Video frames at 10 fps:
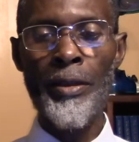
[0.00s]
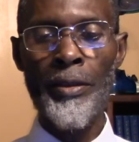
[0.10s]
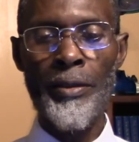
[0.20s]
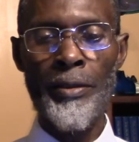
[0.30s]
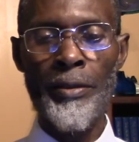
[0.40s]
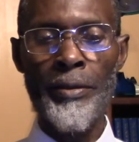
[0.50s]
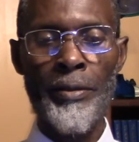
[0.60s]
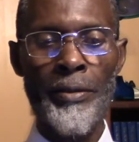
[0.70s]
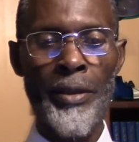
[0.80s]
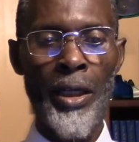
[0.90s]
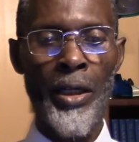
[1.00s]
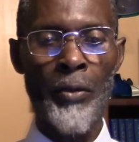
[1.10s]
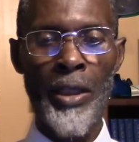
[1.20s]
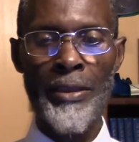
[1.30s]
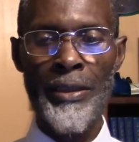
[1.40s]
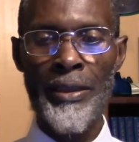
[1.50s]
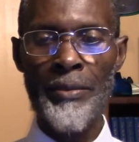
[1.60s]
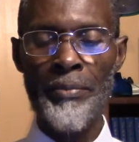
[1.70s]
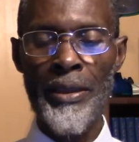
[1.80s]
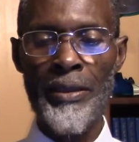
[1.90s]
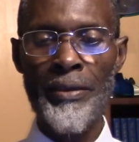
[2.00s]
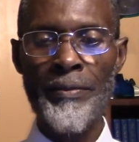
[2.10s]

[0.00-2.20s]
No. No, what did he build?